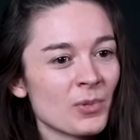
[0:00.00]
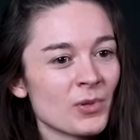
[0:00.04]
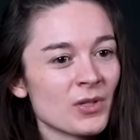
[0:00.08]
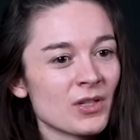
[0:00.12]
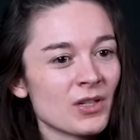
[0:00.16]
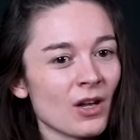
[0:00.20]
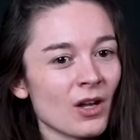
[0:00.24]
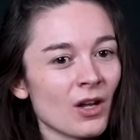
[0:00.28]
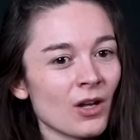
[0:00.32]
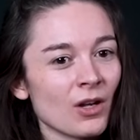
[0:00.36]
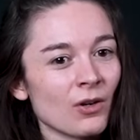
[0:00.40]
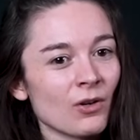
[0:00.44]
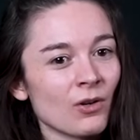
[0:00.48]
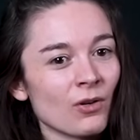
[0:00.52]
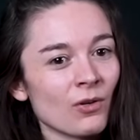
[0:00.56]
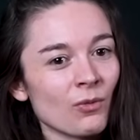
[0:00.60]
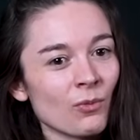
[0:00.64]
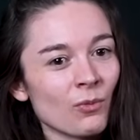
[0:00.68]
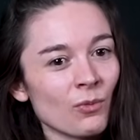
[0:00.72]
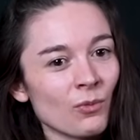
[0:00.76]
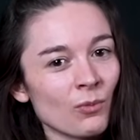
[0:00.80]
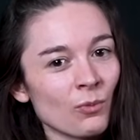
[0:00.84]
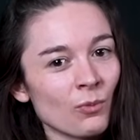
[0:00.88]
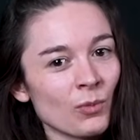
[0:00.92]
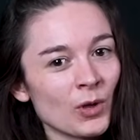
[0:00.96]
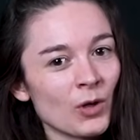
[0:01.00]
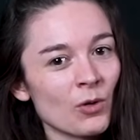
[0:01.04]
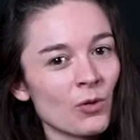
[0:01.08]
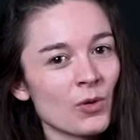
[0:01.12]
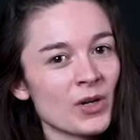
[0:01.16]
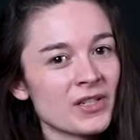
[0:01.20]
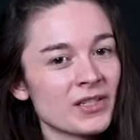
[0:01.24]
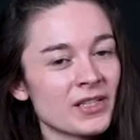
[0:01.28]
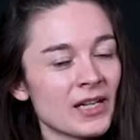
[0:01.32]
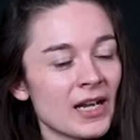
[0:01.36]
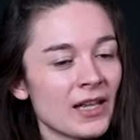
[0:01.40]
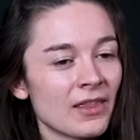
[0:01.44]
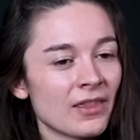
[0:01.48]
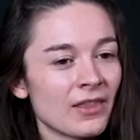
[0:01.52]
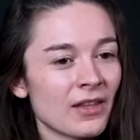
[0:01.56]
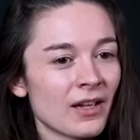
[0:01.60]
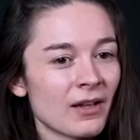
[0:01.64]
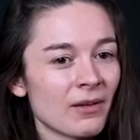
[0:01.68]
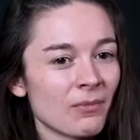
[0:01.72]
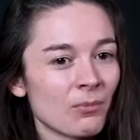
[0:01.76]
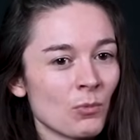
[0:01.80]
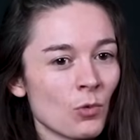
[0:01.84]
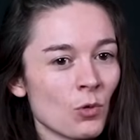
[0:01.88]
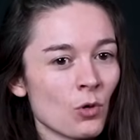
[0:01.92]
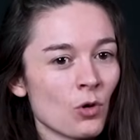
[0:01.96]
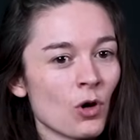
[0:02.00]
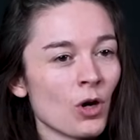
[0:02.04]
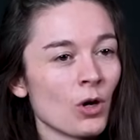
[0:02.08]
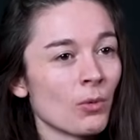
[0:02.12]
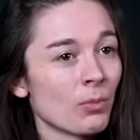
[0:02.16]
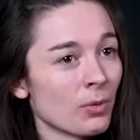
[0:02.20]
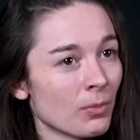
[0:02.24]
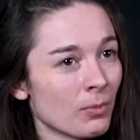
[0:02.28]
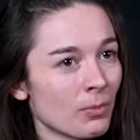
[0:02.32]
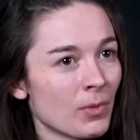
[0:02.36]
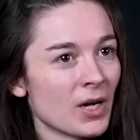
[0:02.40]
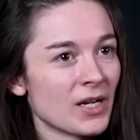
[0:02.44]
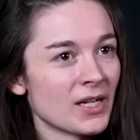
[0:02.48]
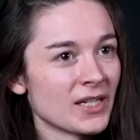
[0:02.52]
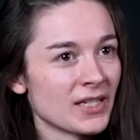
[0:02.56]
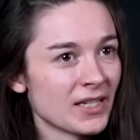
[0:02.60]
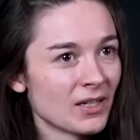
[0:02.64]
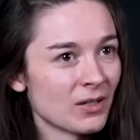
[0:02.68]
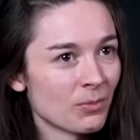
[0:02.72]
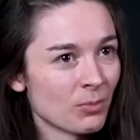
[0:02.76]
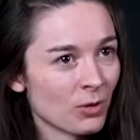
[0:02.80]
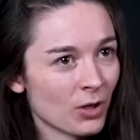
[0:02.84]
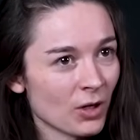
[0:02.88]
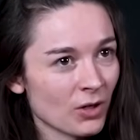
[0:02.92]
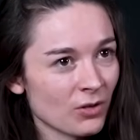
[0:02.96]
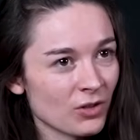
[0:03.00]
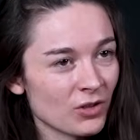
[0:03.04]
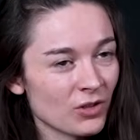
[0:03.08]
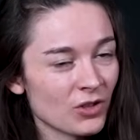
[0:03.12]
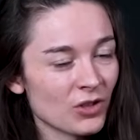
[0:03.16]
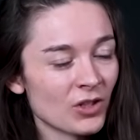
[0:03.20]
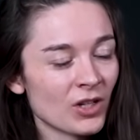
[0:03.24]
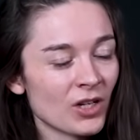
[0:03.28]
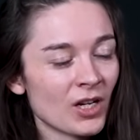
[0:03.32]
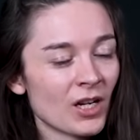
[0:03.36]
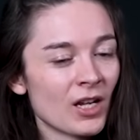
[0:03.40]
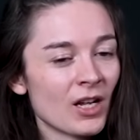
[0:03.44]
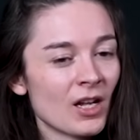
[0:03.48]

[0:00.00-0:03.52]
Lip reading: So we always had that more open-minded approach.